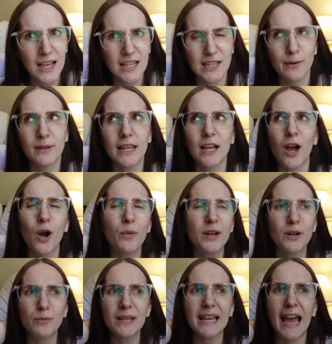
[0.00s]
They were like, oh, we
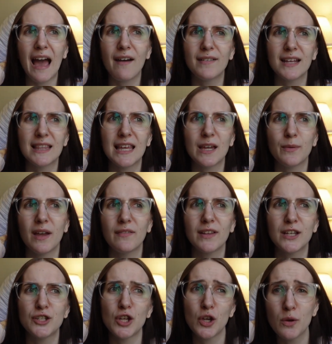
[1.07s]
don't really have anything. We have
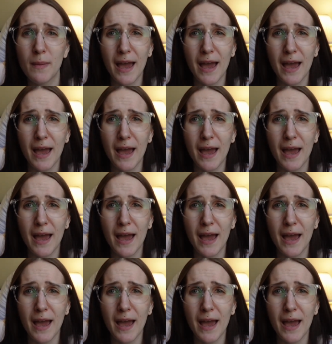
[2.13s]
like 2